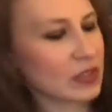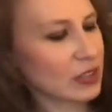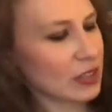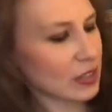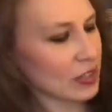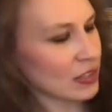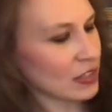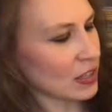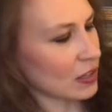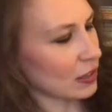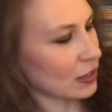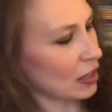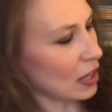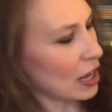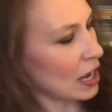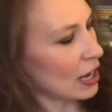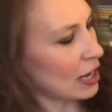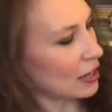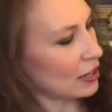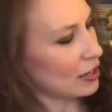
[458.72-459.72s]
It's a
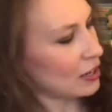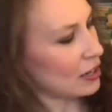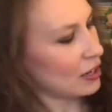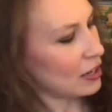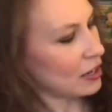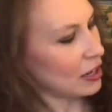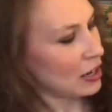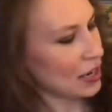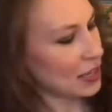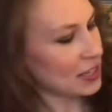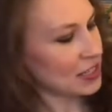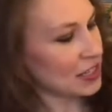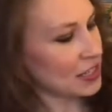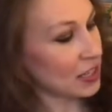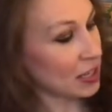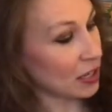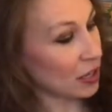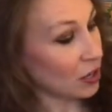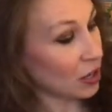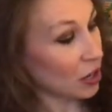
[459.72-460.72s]
lot. I
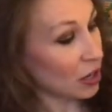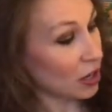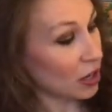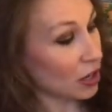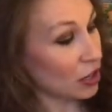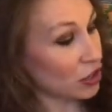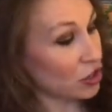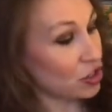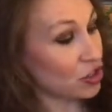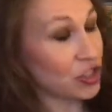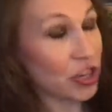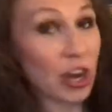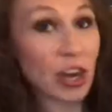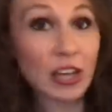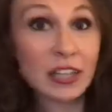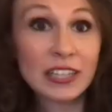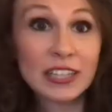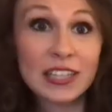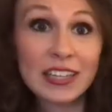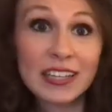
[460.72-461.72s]
see a
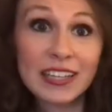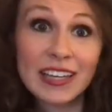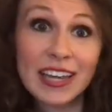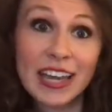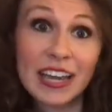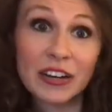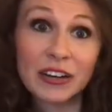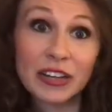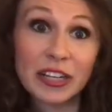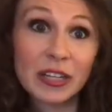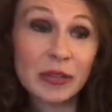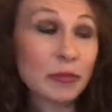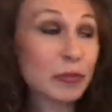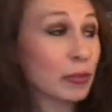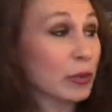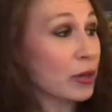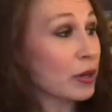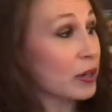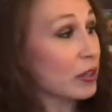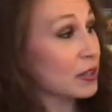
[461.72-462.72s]
donkey carrying
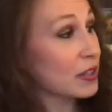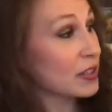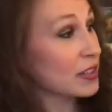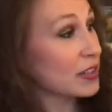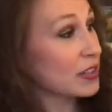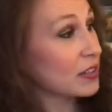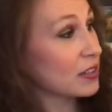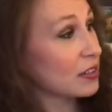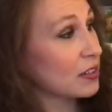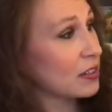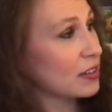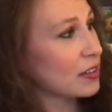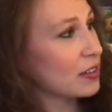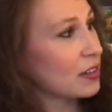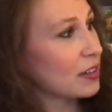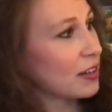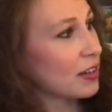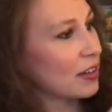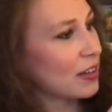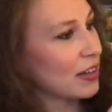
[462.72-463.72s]
books.
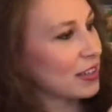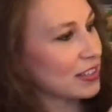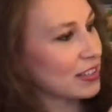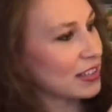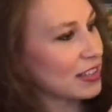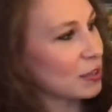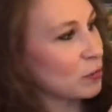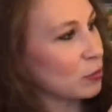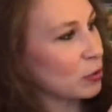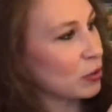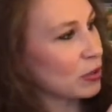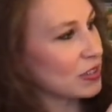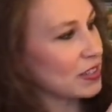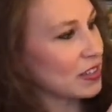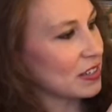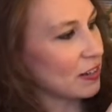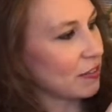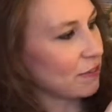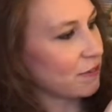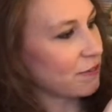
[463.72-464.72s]
I see books
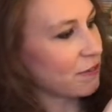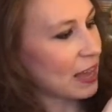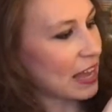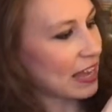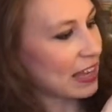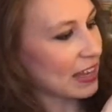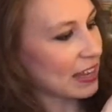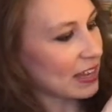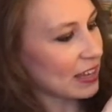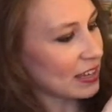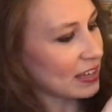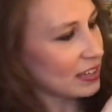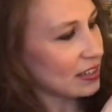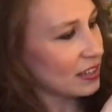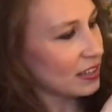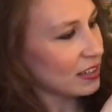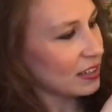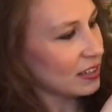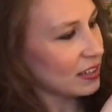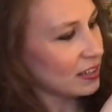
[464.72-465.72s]
in a van,
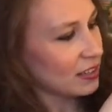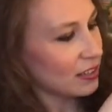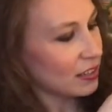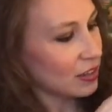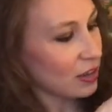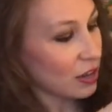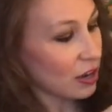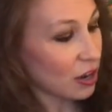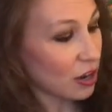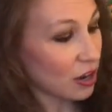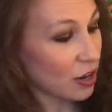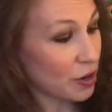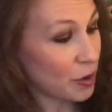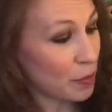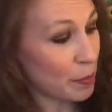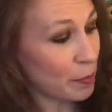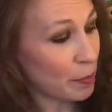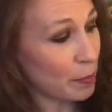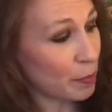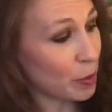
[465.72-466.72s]
on a
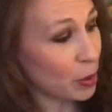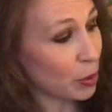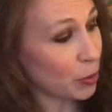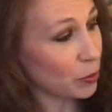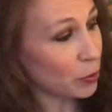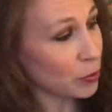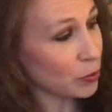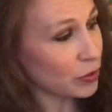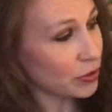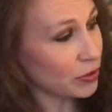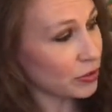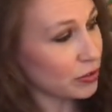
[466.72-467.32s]
boat.